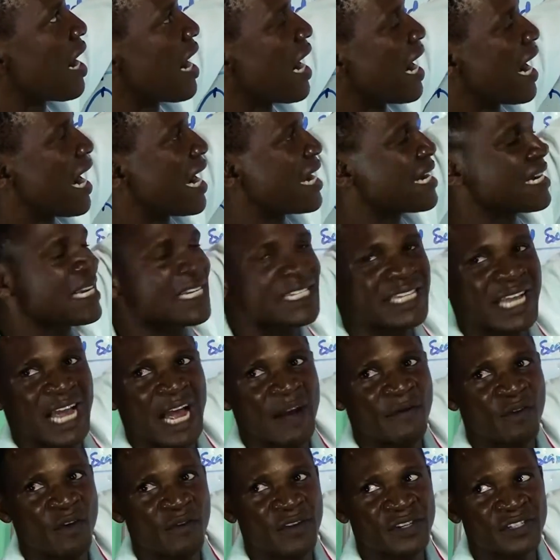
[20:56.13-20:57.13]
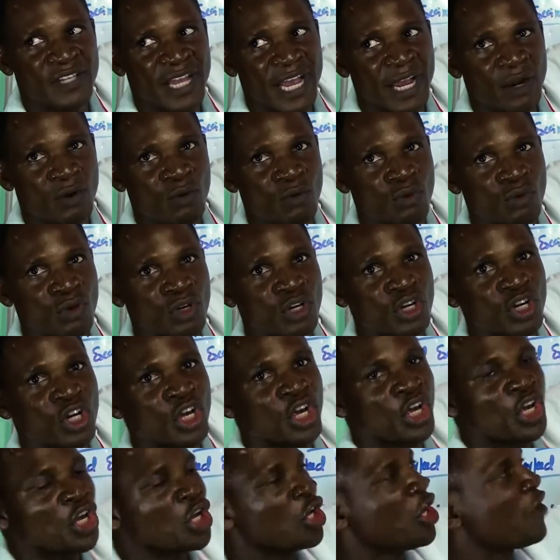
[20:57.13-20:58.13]
and this half of a cycle.
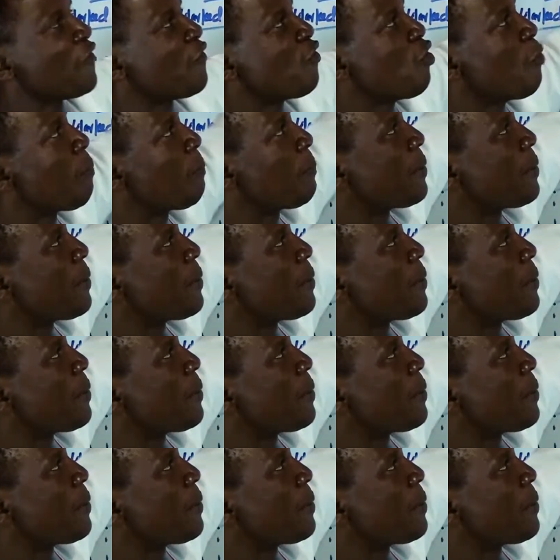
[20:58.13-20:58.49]
If you